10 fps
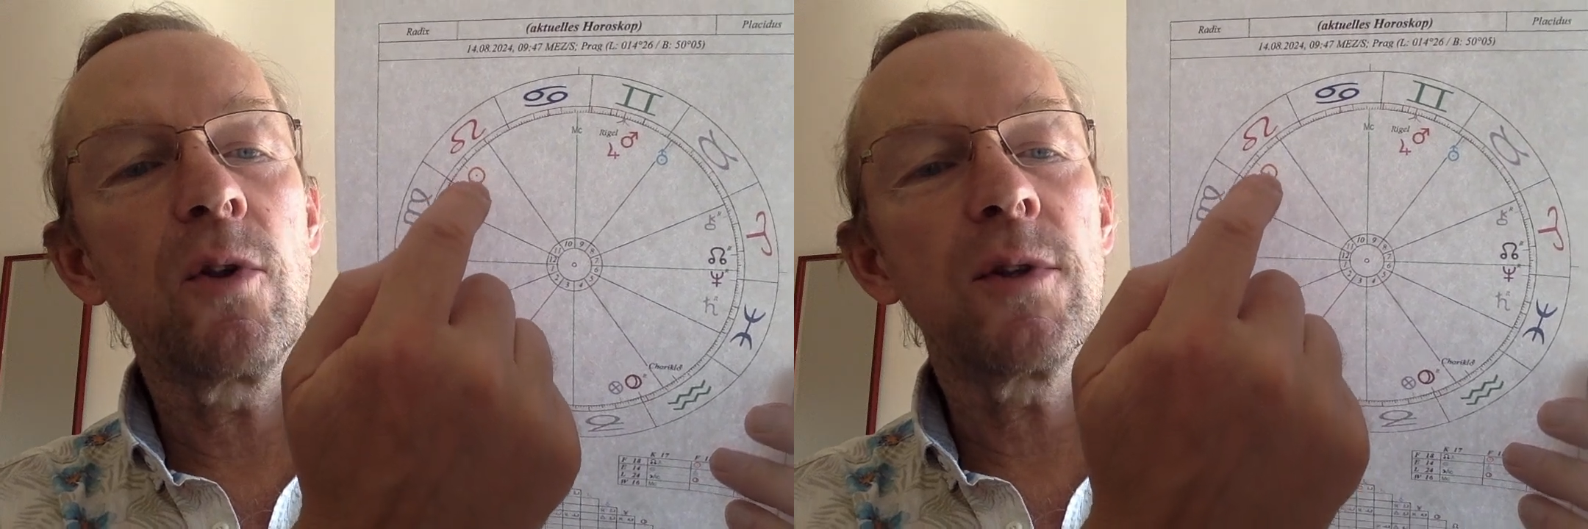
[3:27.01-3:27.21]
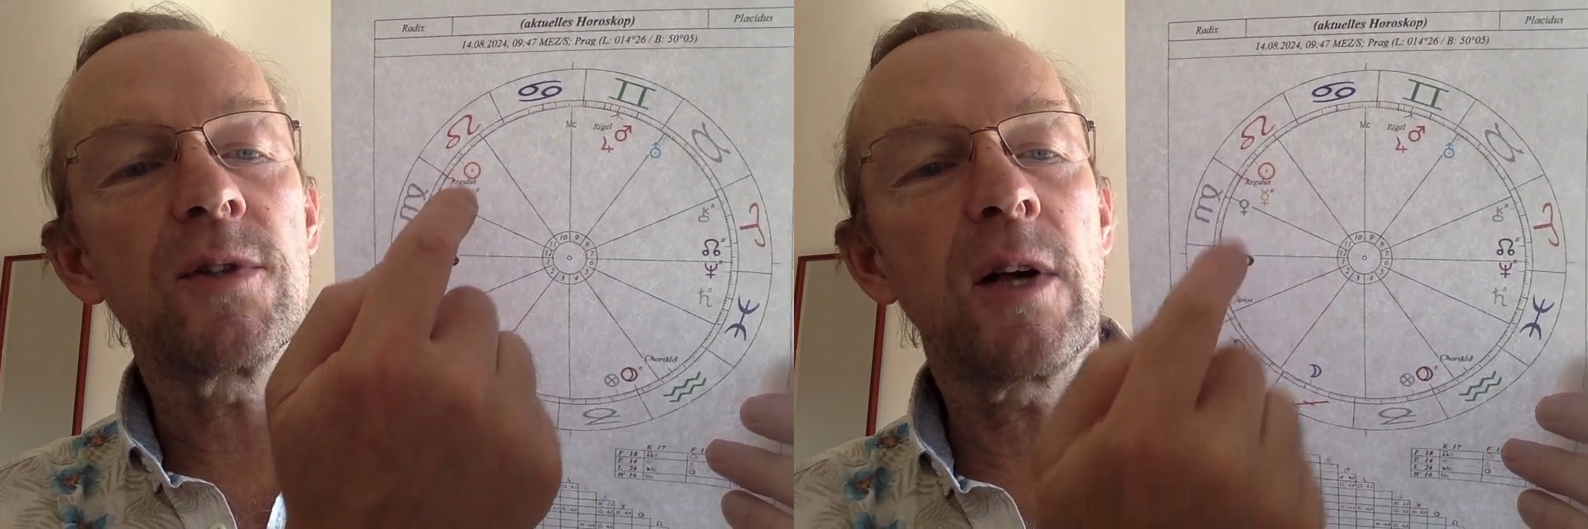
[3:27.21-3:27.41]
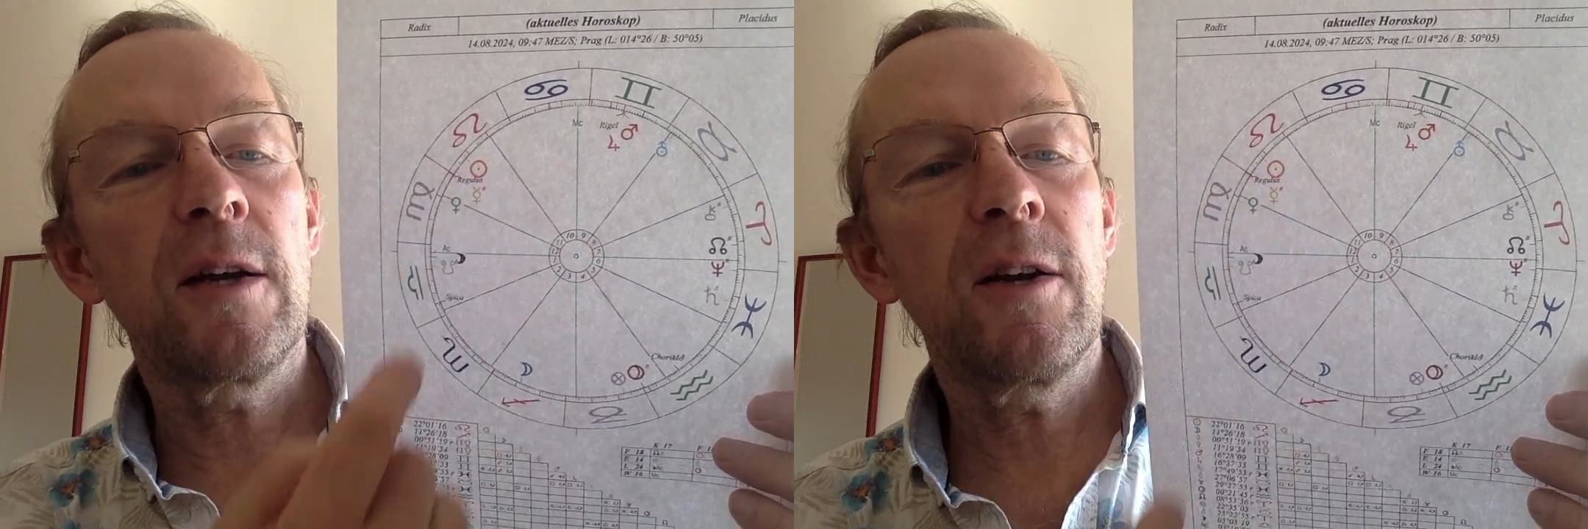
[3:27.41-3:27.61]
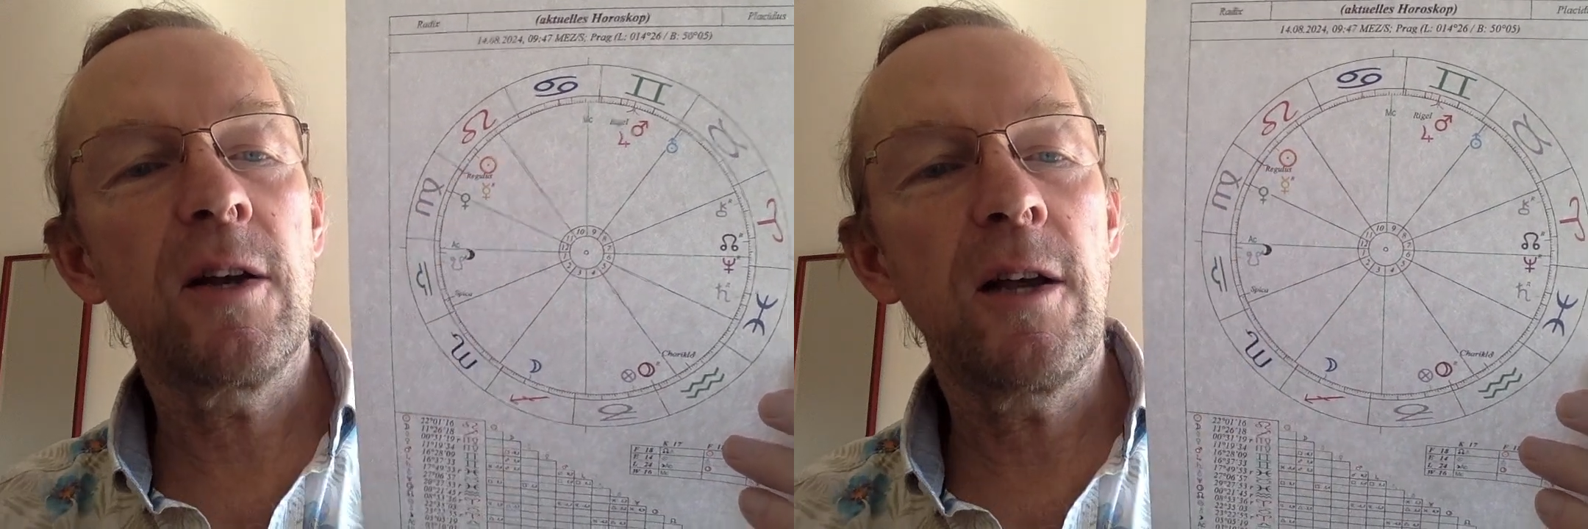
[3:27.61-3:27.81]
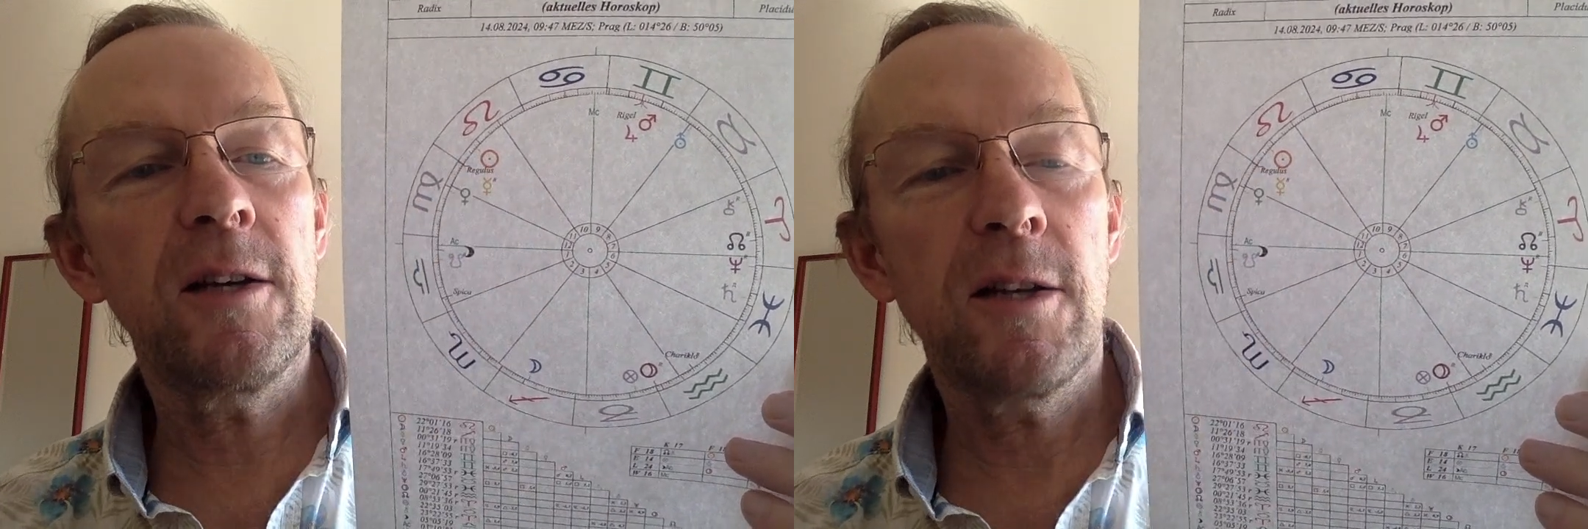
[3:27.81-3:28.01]
the sun
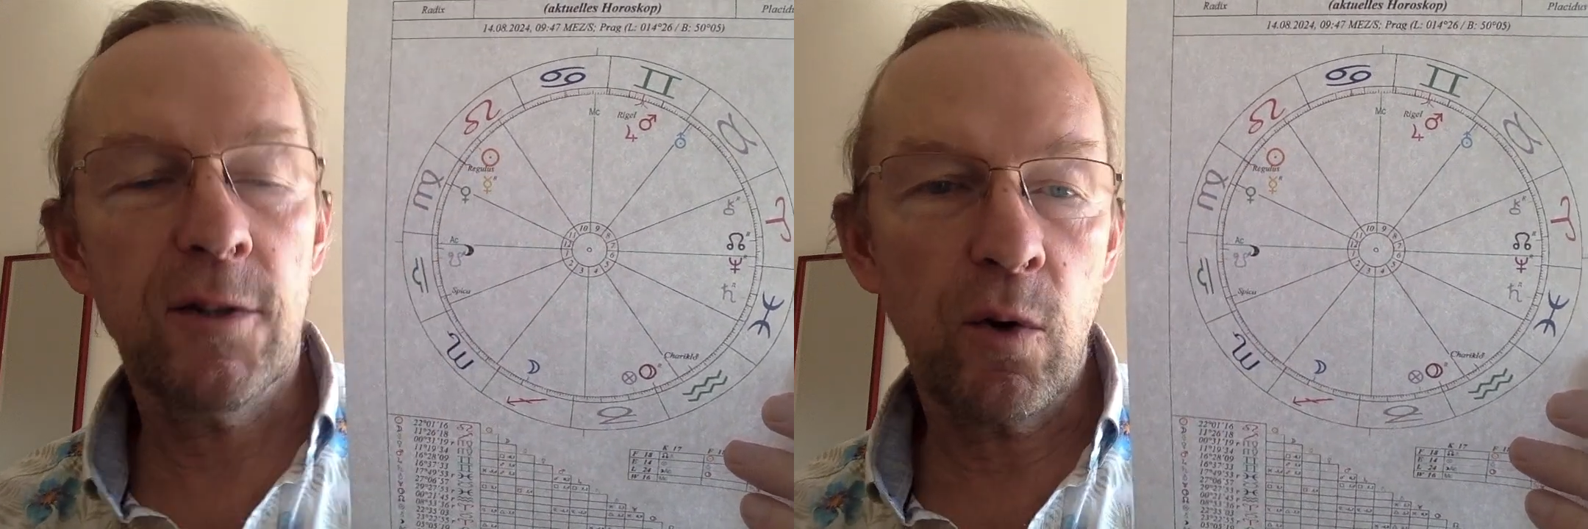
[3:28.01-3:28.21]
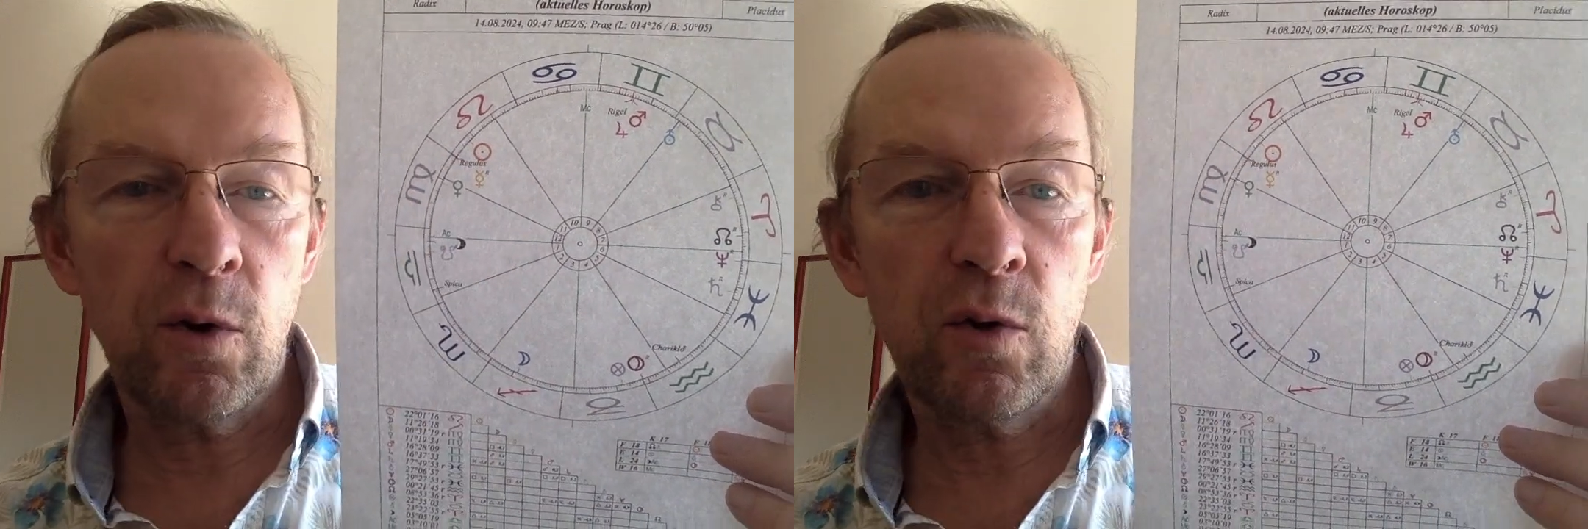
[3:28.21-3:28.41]
and he's going